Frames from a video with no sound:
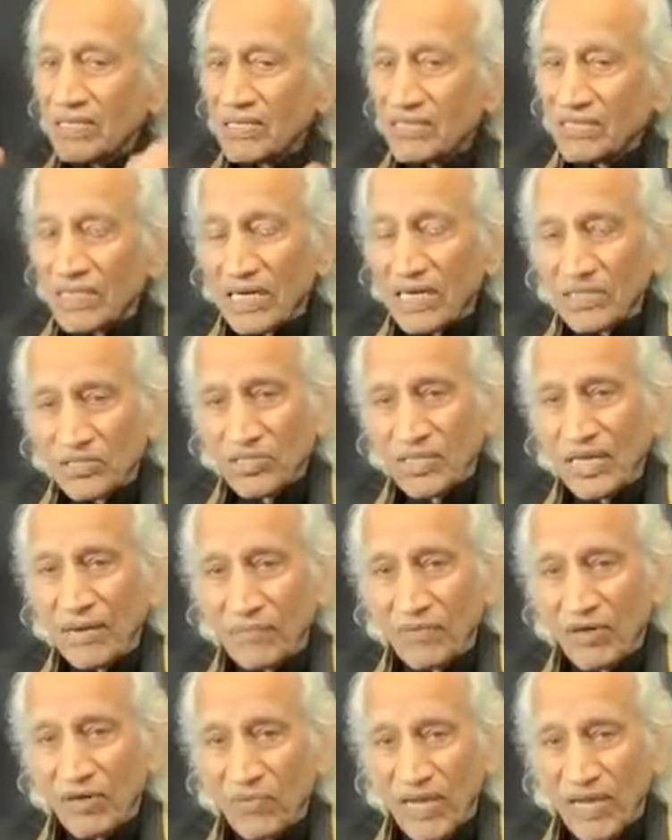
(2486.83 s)
takes them
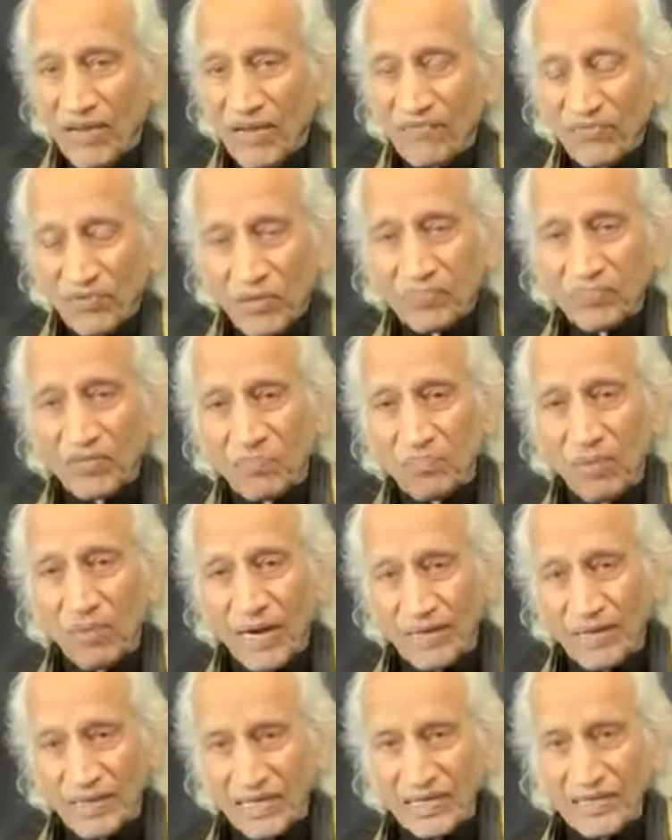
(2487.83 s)
away from the
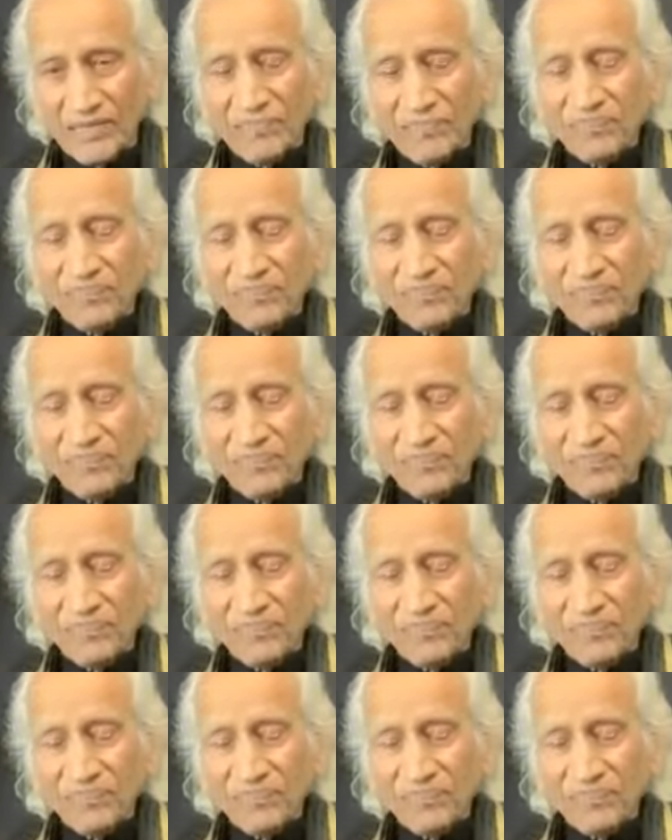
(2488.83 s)
body